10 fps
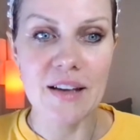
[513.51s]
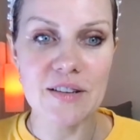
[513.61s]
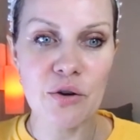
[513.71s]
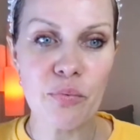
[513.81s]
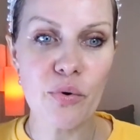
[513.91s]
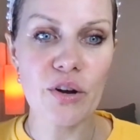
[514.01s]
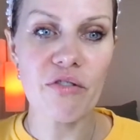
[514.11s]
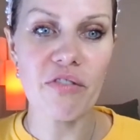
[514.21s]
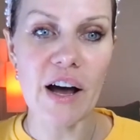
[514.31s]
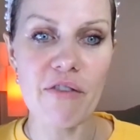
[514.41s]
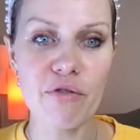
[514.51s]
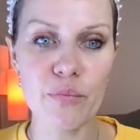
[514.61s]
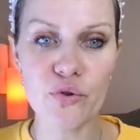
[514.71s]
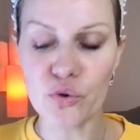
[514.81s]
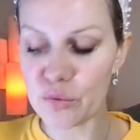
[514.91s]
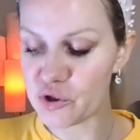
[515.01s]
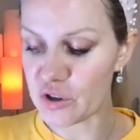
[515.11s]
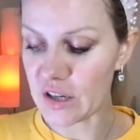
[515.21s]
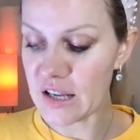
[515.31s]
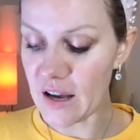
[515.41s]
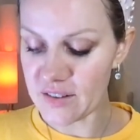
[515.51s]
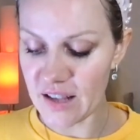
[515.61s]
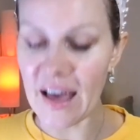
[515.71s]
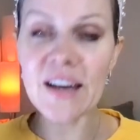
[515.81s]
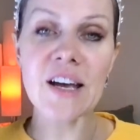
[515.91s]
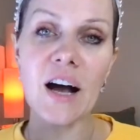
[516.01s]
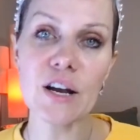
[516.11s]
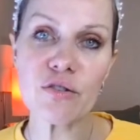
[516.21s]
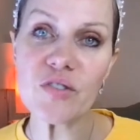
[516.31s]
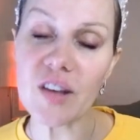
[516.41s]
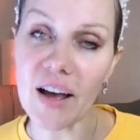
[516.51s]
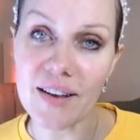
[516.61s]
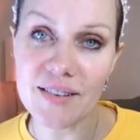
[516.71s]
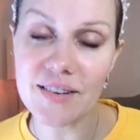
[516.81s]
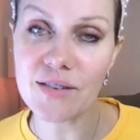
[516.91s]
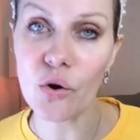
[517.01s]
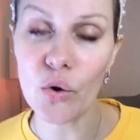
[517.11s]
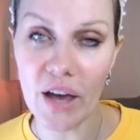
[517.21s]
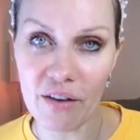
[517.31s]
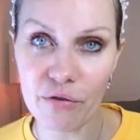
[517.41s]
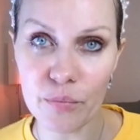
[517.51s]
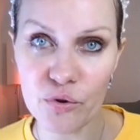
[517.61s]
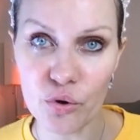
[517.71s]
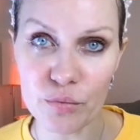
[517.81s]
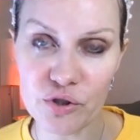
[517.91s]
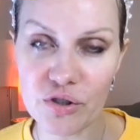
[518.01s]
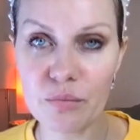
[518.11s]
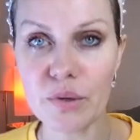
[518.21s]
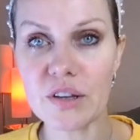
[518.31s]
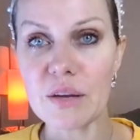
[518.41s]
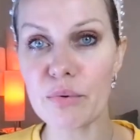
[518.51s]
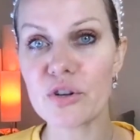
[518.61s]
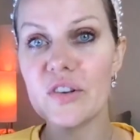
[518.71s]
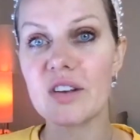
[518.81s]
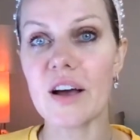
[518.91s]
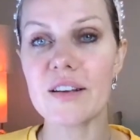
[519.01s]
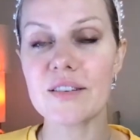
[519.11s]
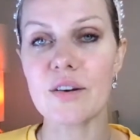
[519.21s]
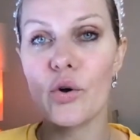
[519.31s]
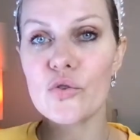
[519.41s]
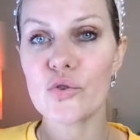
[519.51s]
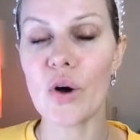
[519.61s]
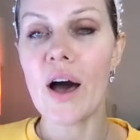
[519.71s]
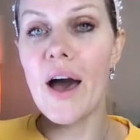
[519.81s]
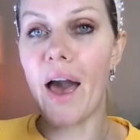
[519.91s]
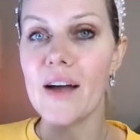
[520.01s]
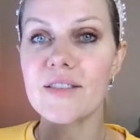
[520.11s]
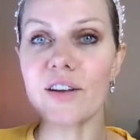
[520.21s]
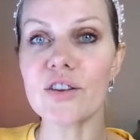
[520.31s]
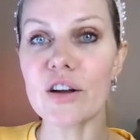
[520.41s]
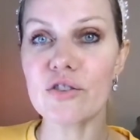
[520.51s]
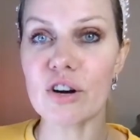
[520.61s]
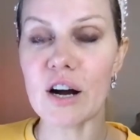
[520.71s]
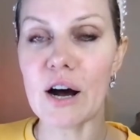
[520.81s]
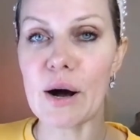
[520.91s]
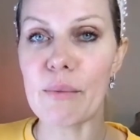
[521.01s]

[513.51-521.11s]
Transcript: Is there a 0.5 for absorption? Yes, any kind of size is okay for absorption, but deeper the size also adds another